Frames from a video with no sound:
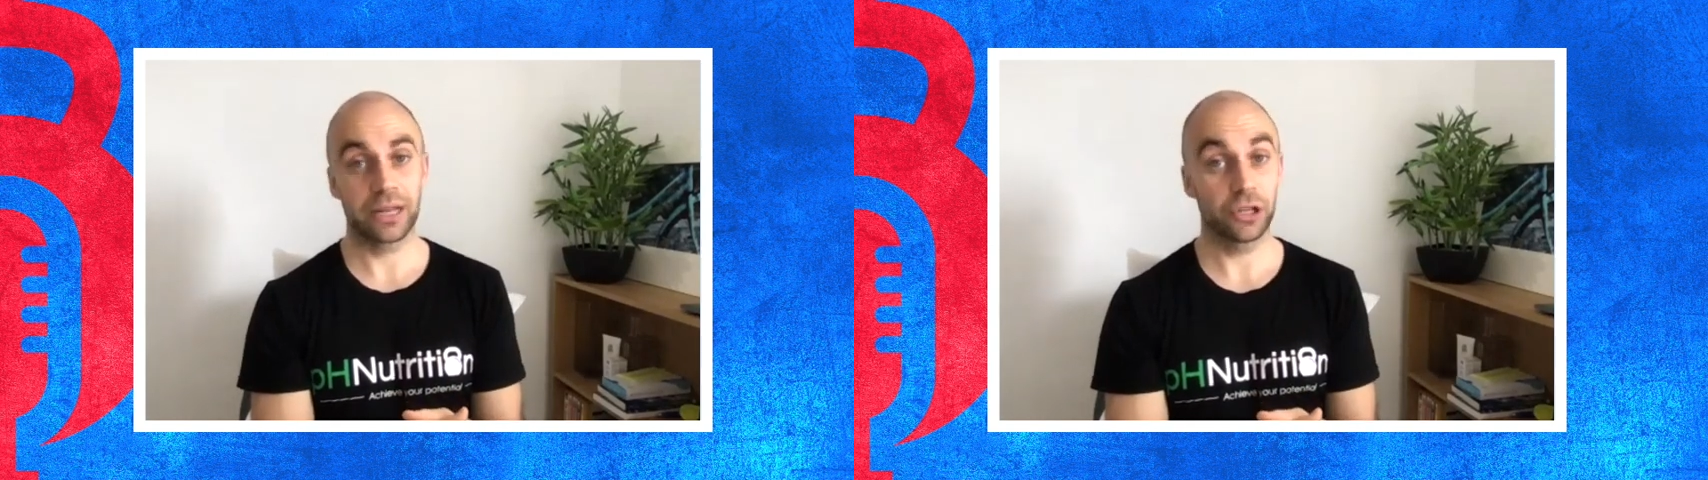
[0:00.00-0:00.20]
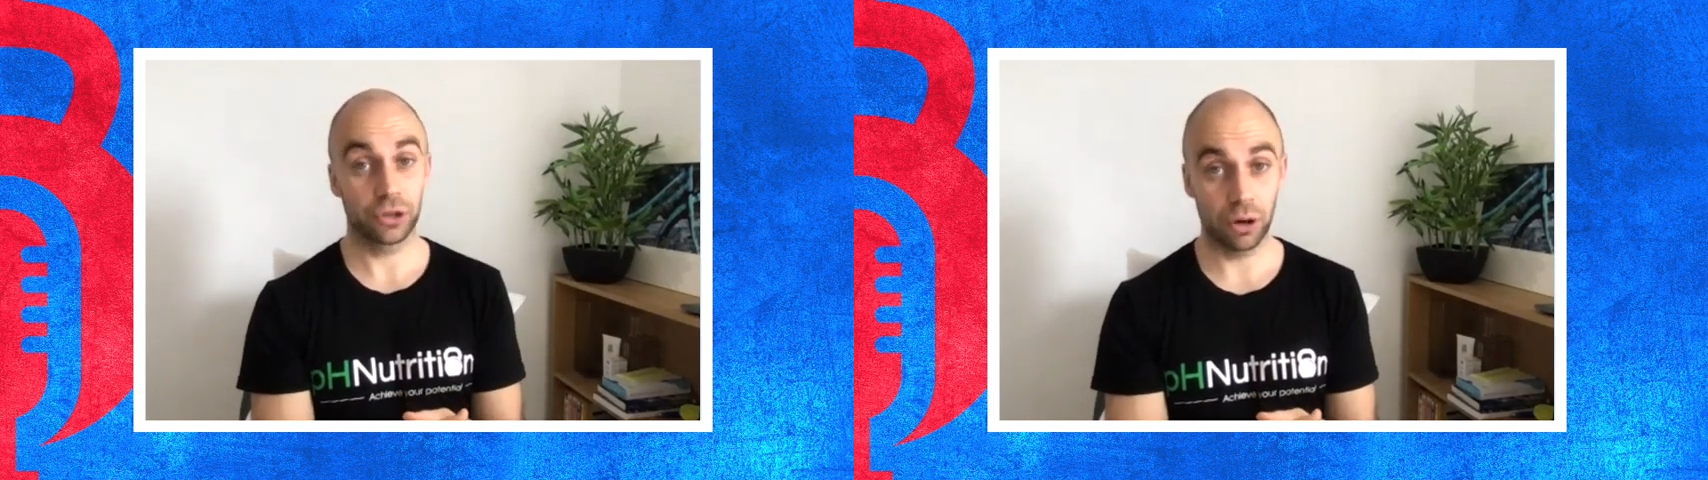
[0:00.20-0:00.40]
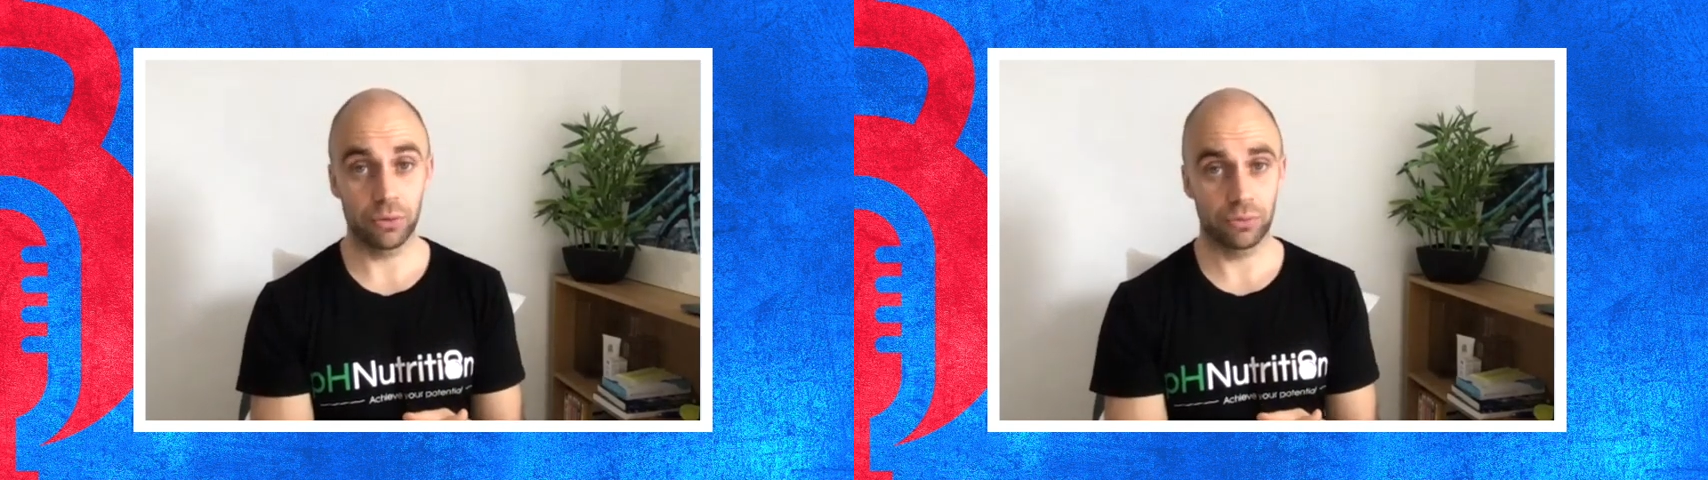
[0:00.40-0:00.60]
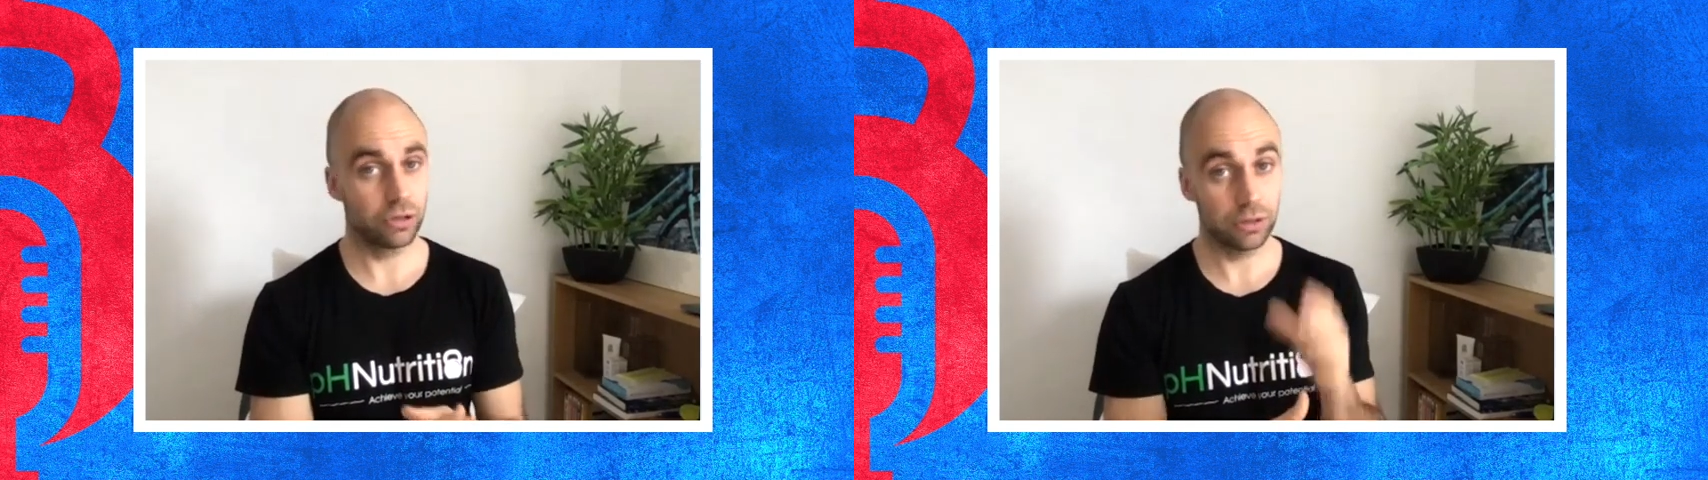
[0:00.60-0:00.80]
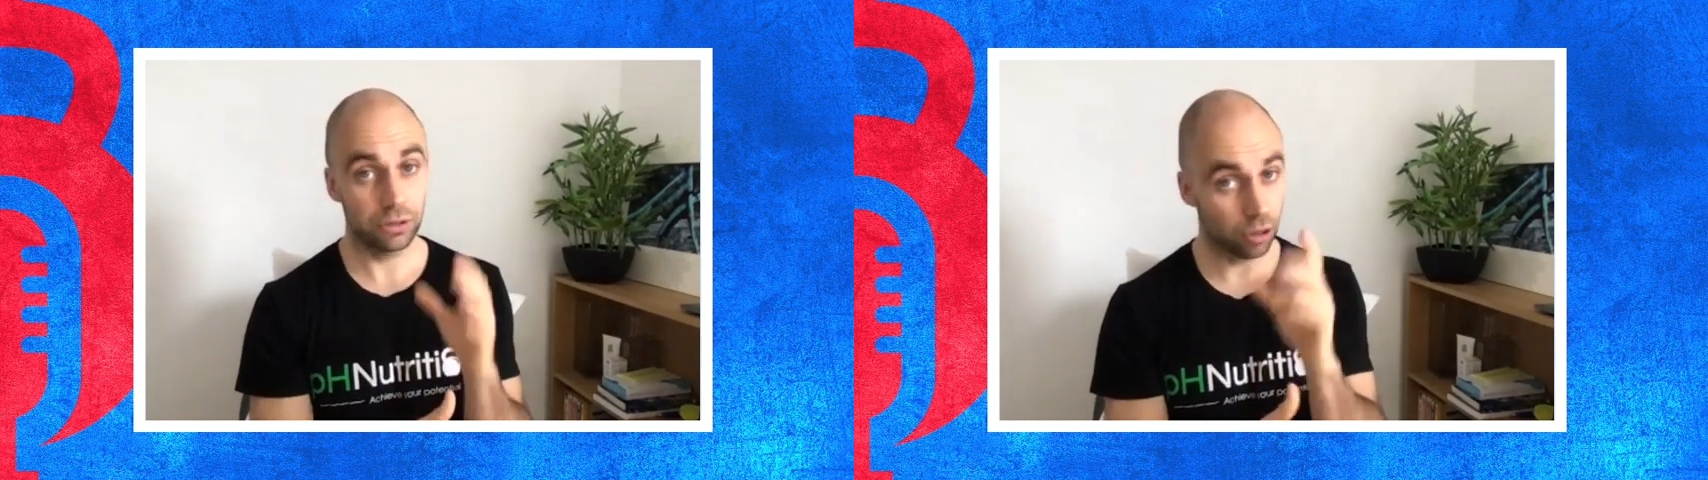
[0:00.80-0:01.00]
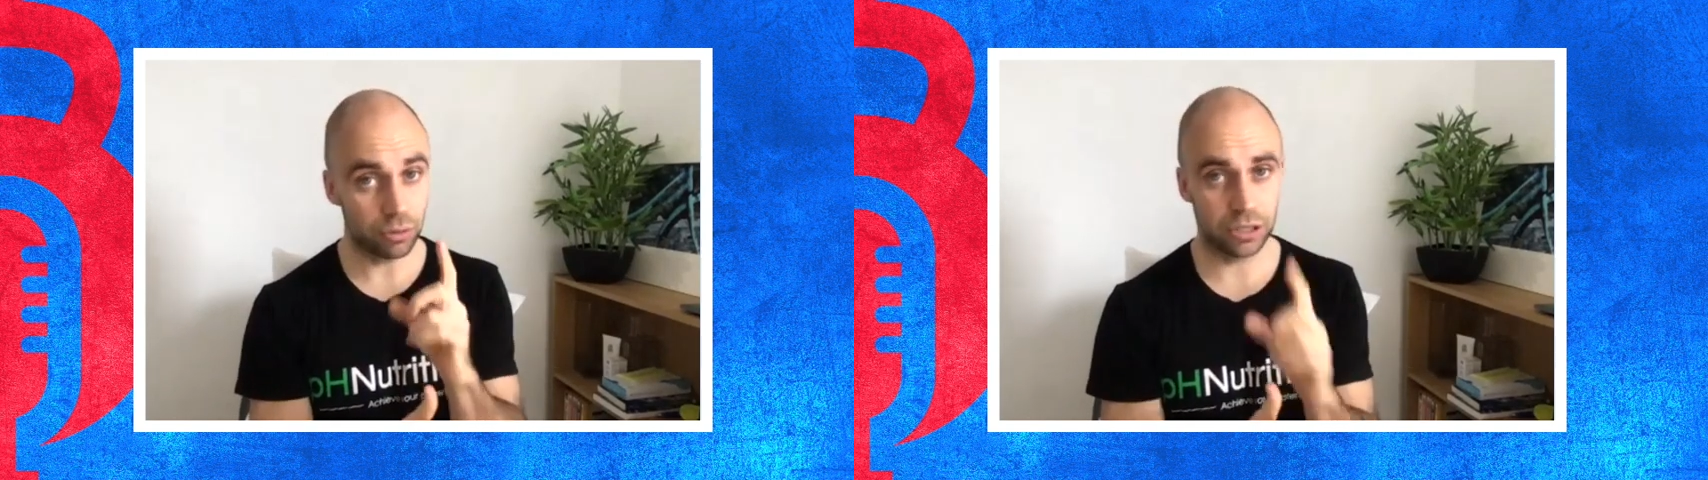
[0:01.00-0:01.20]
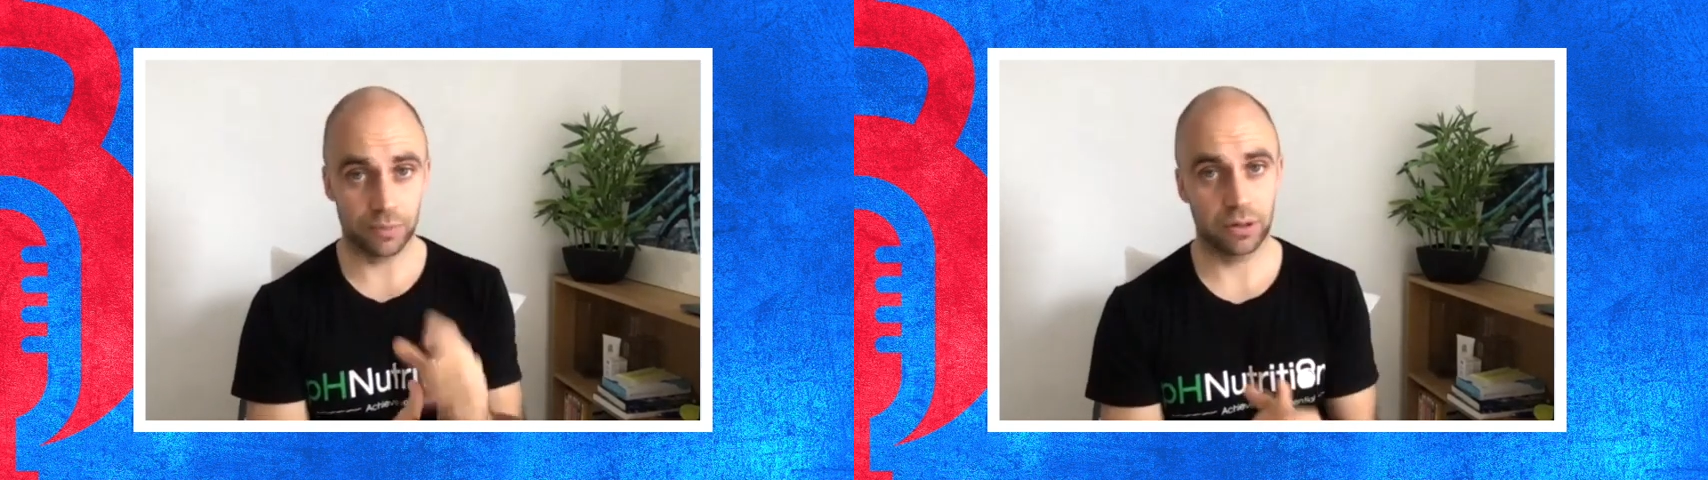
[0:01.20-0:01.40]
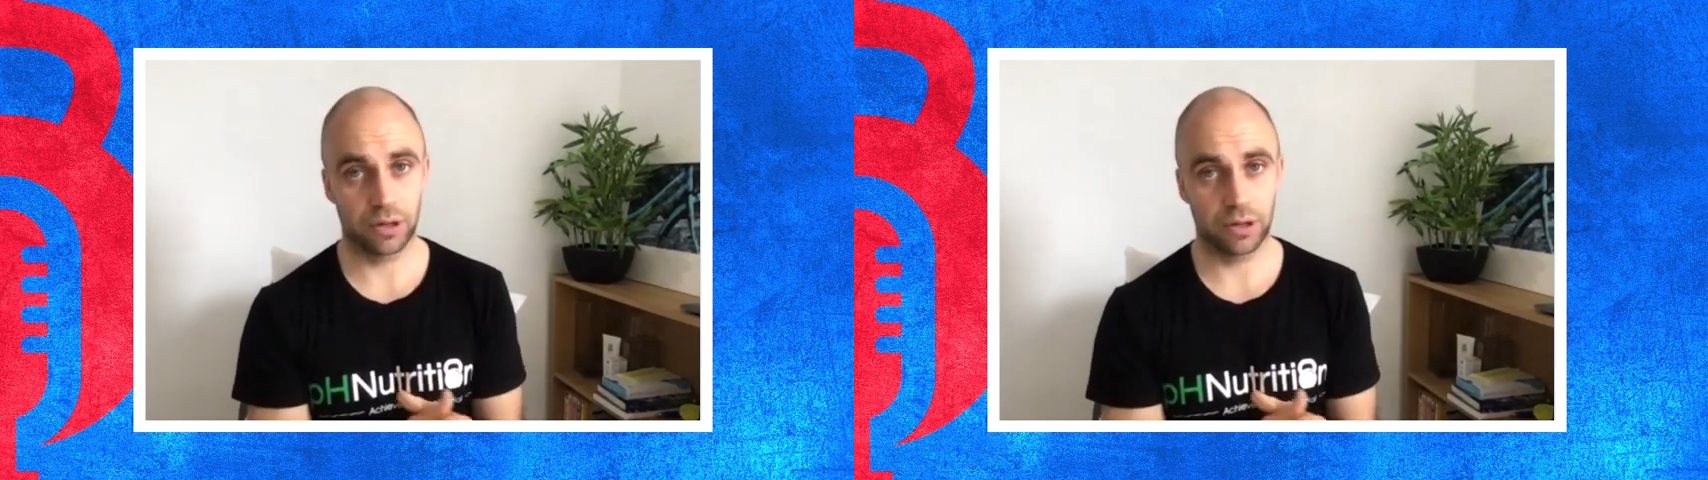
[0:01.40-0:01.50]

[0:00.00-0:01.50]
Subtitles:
You don't need to be on